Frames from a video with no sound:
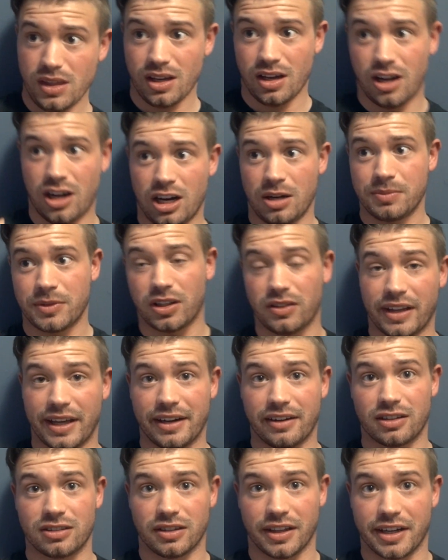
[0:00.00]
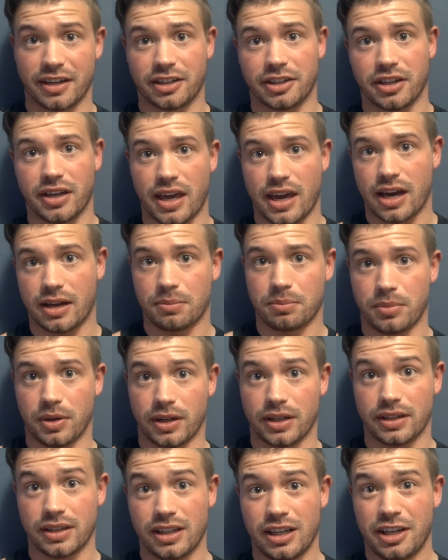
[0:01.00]
The leaner and leaner you get,
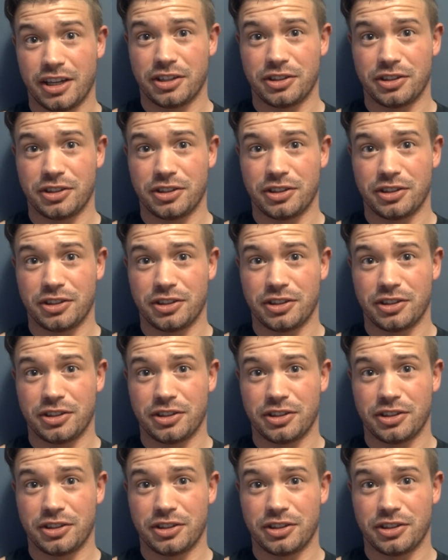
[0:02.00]
but